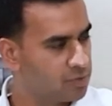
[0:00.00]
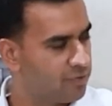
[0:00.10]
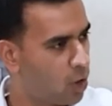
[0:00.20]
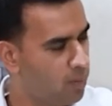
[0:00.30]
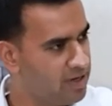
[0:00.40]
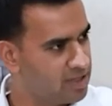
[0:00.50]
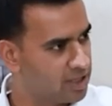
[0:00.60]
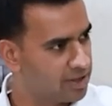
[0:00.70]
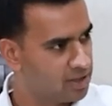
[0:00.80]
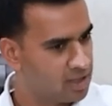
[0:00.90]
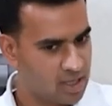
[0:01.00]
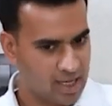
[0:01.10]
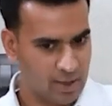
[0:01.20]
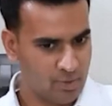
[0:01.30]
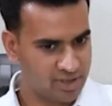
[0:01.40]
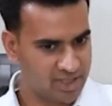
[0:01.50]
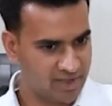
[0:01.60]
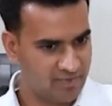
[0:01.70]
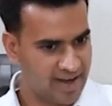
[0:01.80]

to 4 meter, I would say,